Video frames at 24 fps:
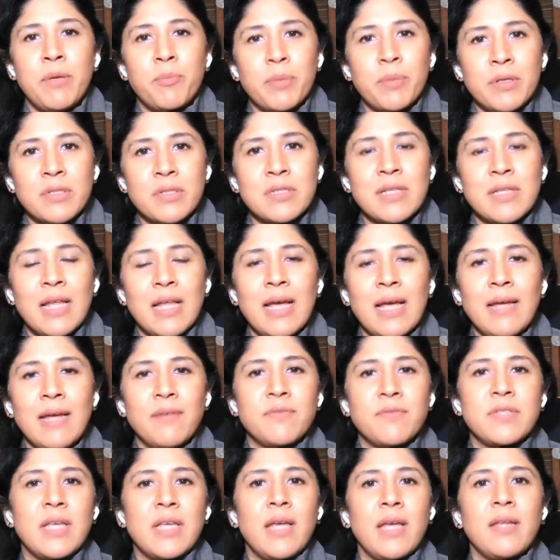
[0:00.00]
people's
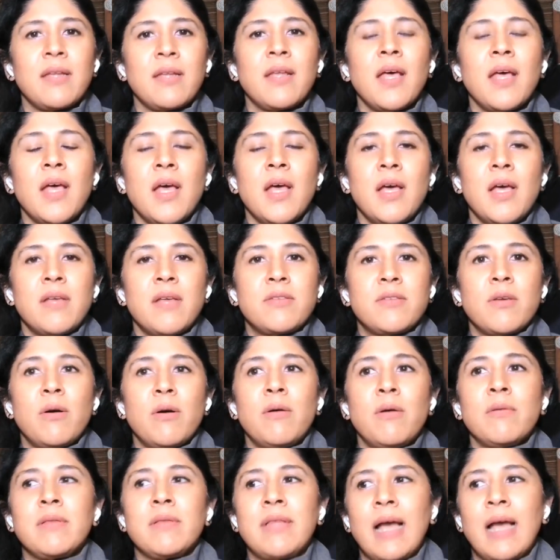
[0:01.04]
lives. And
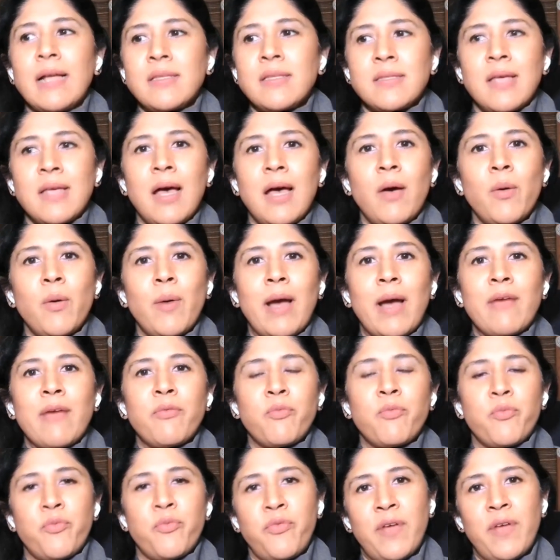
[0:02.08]
so that's how
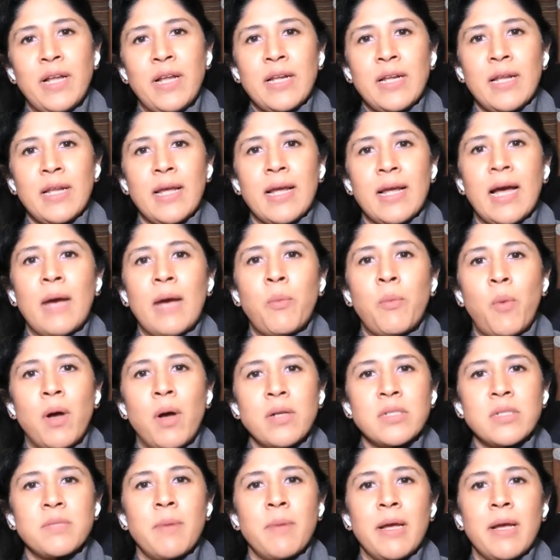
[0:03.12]
I felt like I
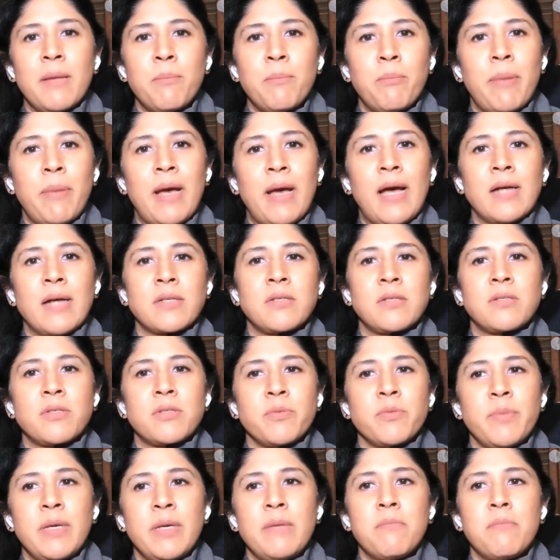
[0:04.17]
want my impact
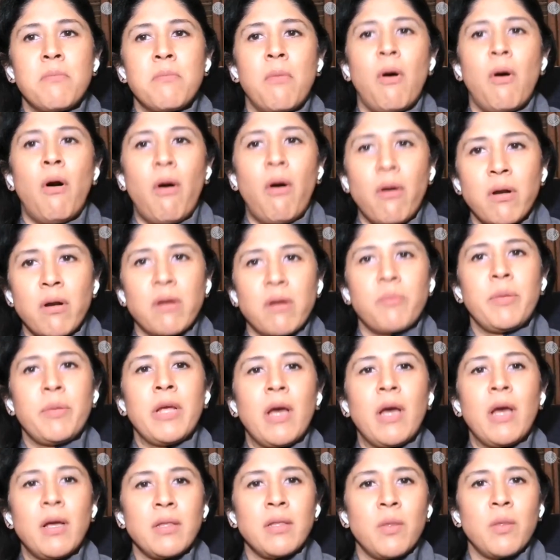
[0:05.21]
to be more
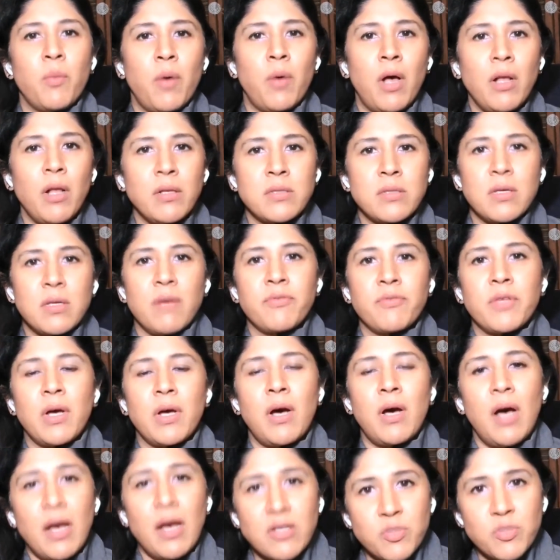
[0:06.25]
beyond the walls of the
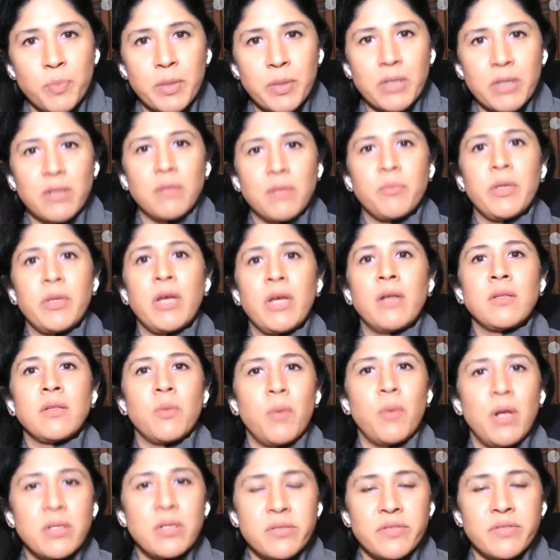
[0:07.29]
hospital, beyond the
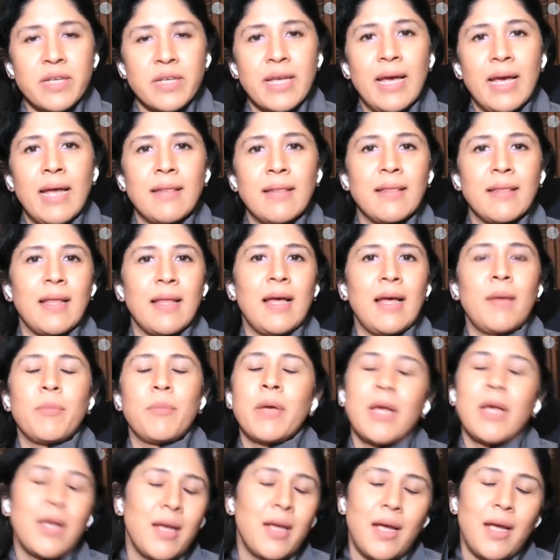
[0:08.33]
walls of the cath lab.
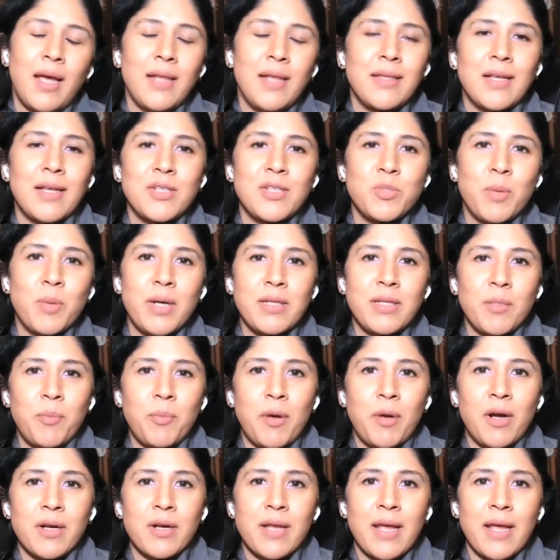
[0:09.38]
And that's why the
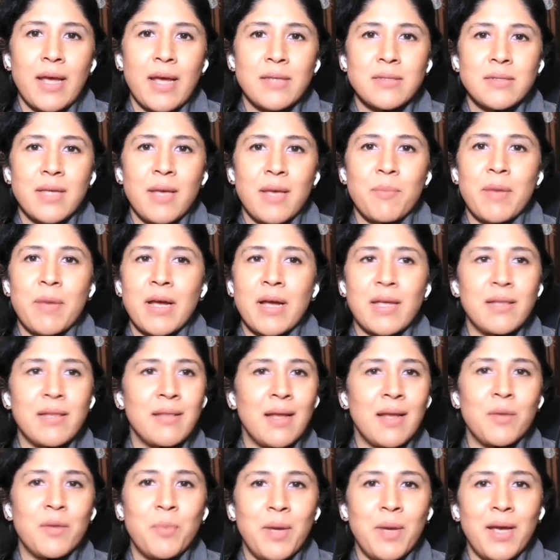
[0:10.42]
podcast came back.
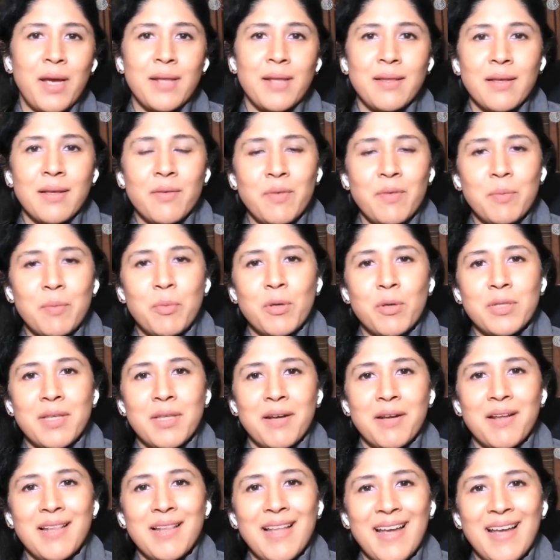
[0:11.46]
In that way, I think we both
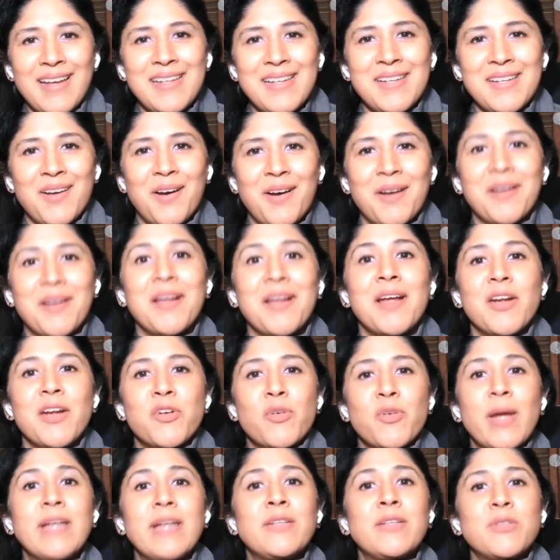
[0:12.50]
are aligned on
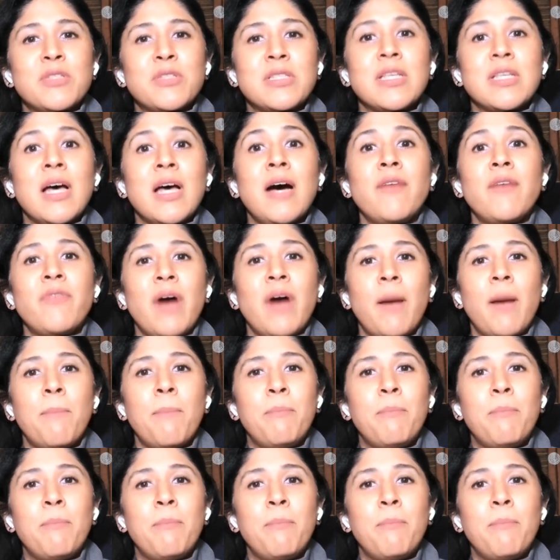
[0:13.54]
trying to serve a